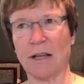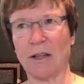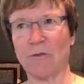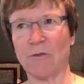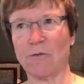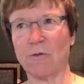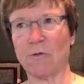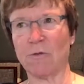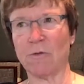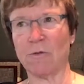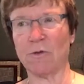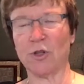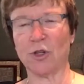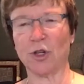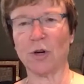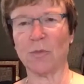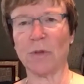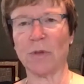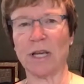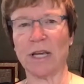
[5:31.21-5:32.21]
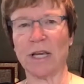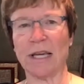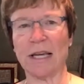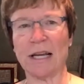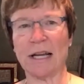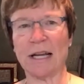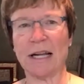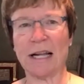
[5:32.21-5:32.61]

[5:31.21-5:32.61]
through Germany.